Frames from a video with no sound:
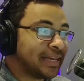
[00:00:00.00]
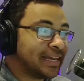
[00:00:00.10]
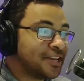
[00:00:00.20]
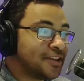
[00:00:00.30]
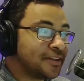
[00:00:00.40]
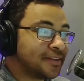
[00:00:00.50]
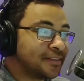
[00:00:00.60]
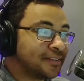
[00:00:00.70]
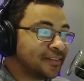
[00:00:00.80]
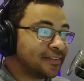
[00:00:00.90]
sur
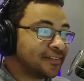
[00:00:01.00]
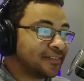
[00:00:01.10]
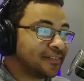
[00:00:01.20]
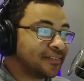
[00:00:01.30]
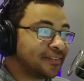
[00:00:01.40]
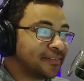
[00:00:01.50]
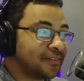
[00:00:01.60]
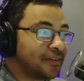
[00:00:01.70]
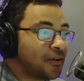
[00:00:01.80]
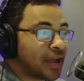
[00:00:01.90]
Seine.
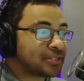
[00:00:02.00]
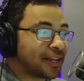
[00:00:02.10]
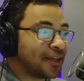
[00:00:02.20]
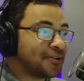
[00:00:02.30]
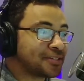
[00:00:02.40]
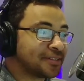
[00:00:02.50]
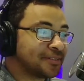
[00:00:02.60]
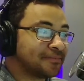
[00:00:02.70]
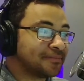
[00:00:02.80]
You okay, know the, the Seine River